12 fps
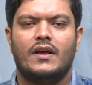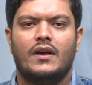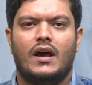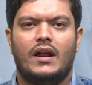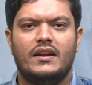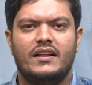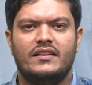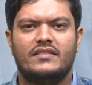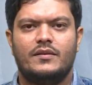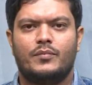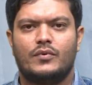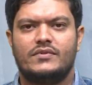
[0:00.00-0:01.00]
early in the
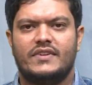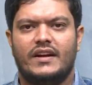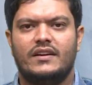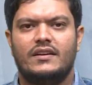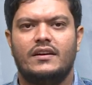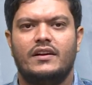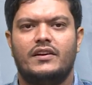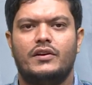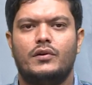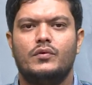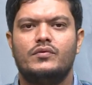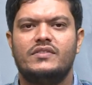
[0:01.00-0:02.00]
project,
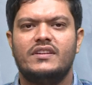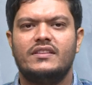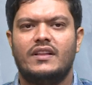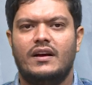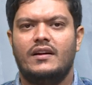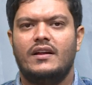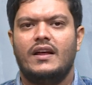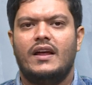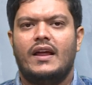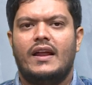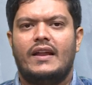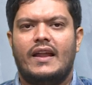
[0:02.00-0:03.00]
reducing the
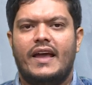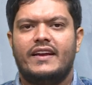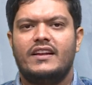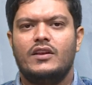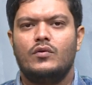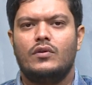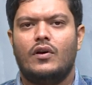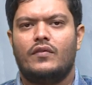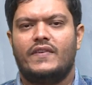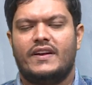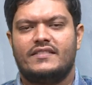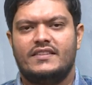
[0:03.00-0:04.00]
likelihood of
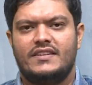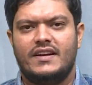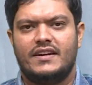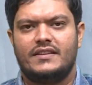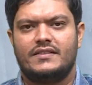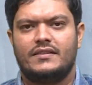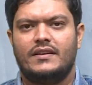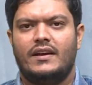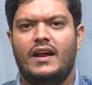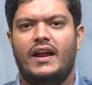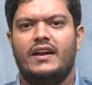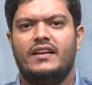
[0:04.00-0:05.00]
accidents
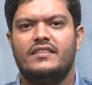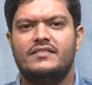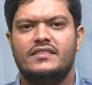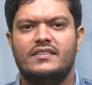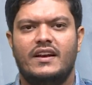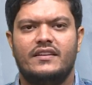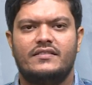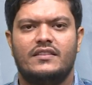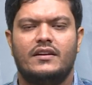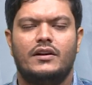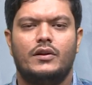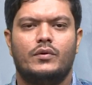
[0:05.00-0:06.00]
and incidents
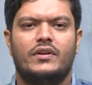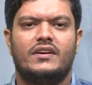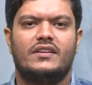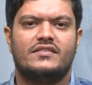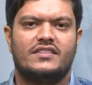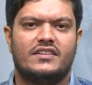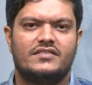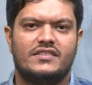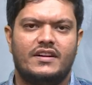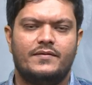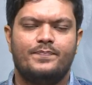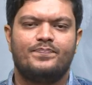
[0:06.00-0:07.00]
during
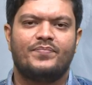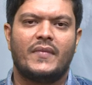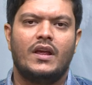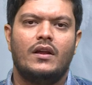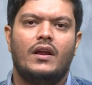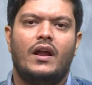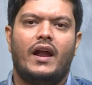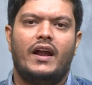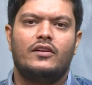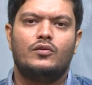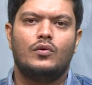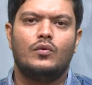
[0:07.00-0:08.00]
construction
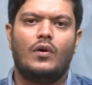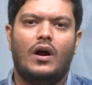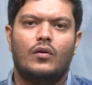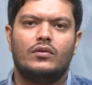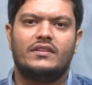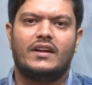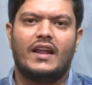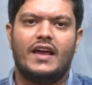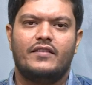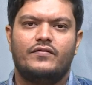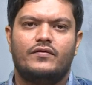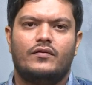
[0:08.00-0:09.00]
and throughout the
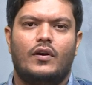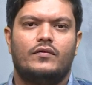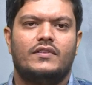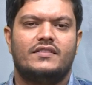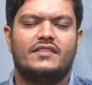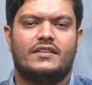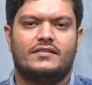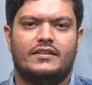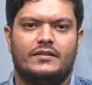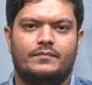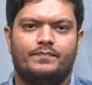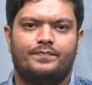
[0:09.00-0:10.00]
life of the structure.
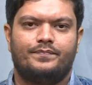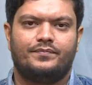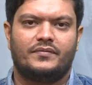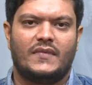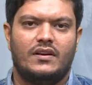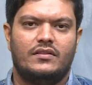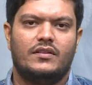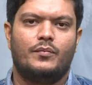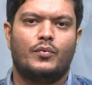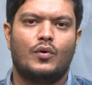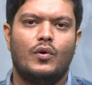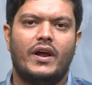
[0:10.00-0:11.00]
The
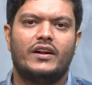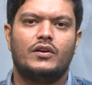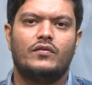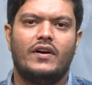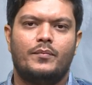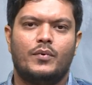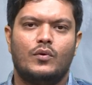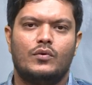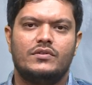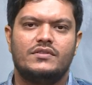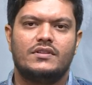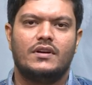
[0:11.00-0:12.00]
proactive
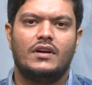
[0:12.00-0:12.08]
approach